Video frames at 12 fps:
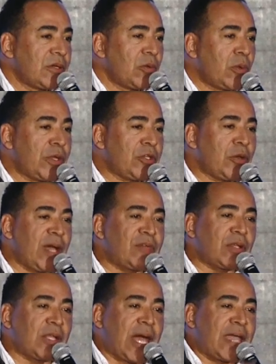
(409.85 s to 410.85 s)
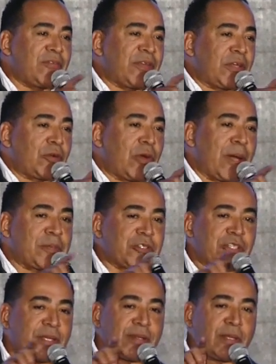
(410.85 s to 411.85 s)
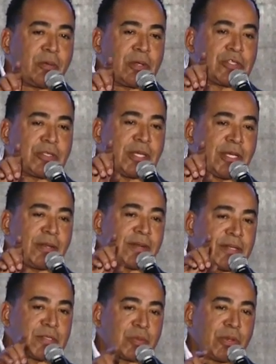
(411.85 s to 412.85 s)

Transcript: when you have a life interruption, I want you to hear this,